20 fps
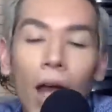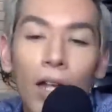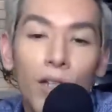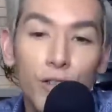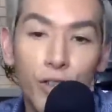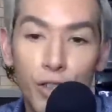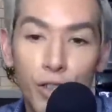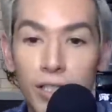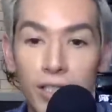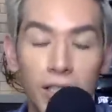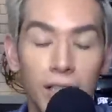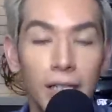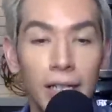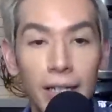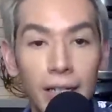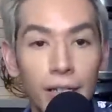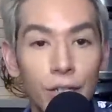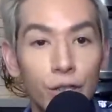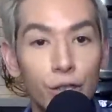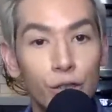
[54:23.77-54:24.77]
she's
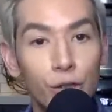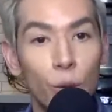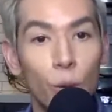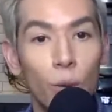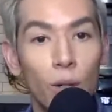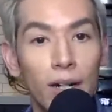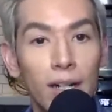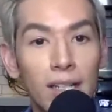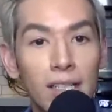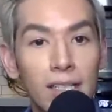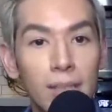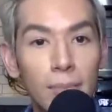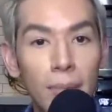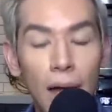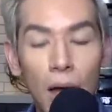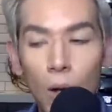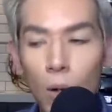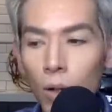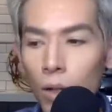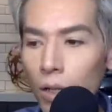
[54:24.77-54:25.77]
leaking stories
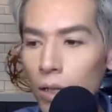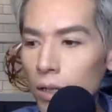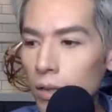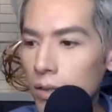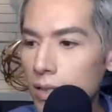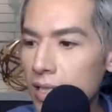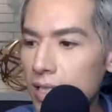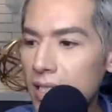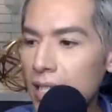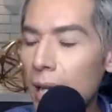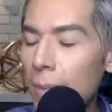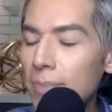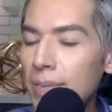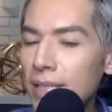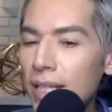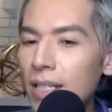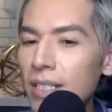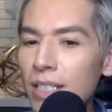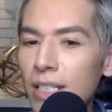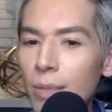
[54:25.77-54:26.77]
about her
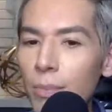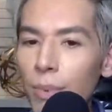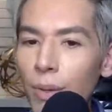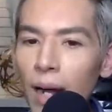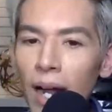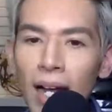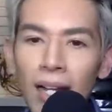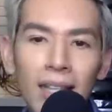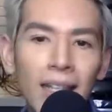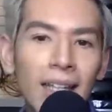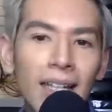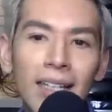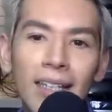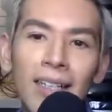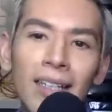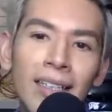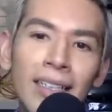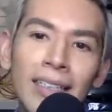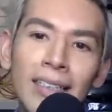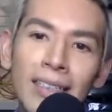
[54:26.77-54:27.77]
stepson to the press. Like,
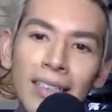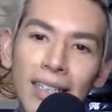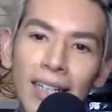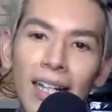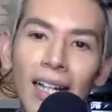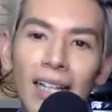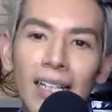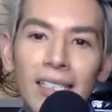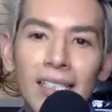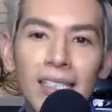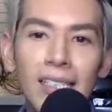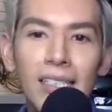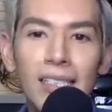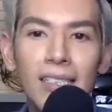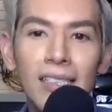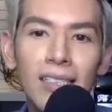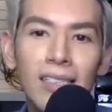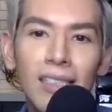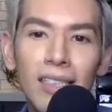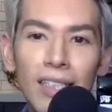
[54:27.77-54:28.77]
it's
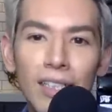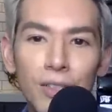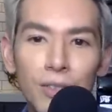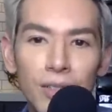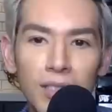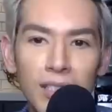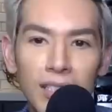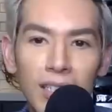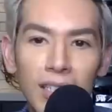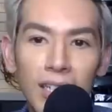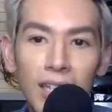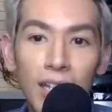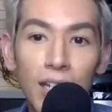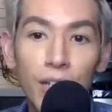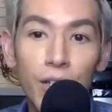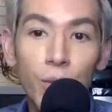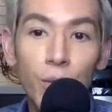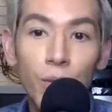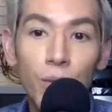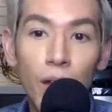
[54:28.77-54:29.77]
interesting. Can
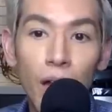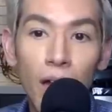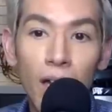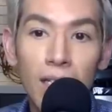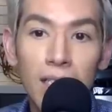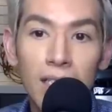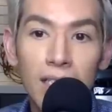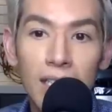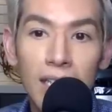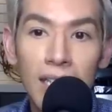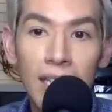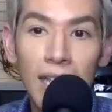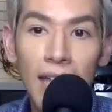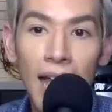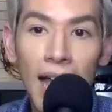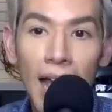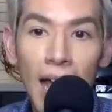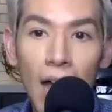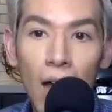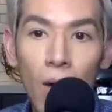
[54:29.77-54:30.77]
you not see
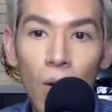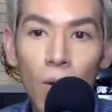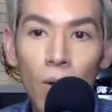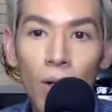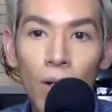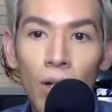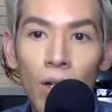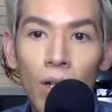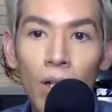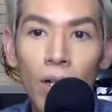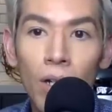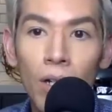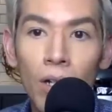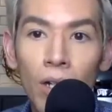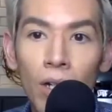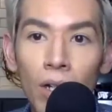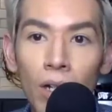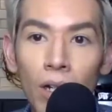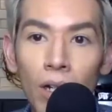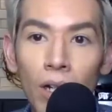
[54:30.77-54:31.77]
how
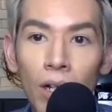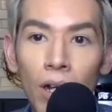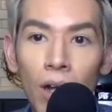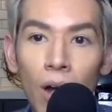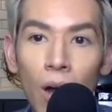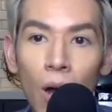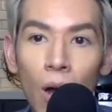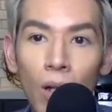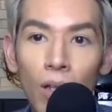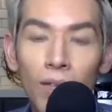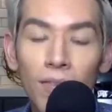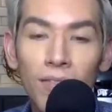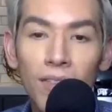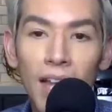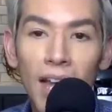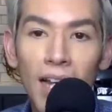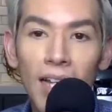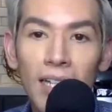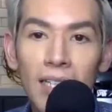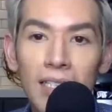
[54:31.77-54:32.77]
all of
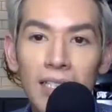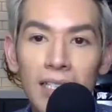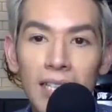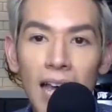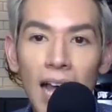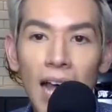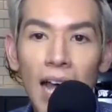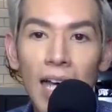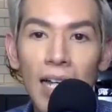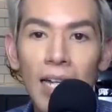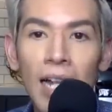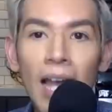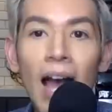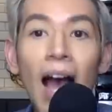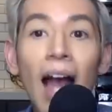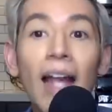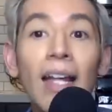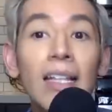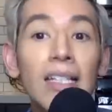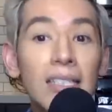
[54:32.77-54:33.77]
that is sad?
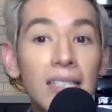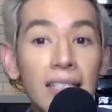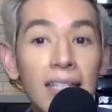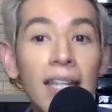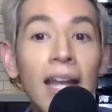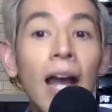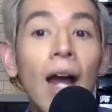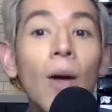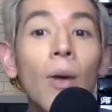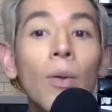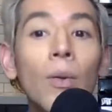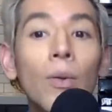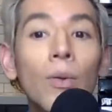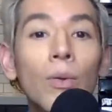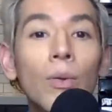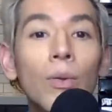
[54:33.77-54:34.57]
I can see how